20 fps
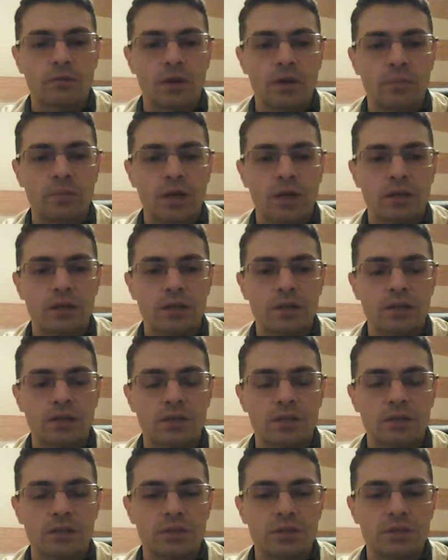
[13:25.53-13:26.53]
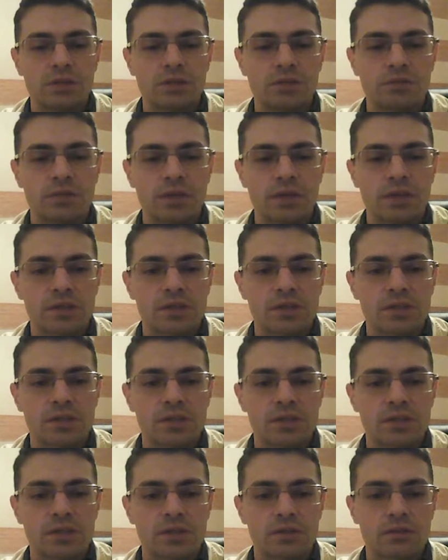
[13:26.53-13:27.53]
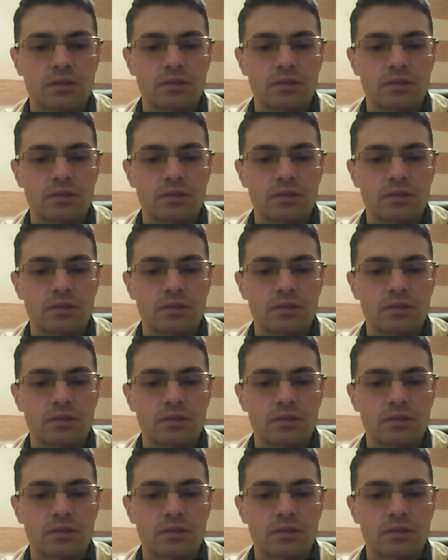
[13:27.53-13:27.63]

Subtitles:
Fabiano defends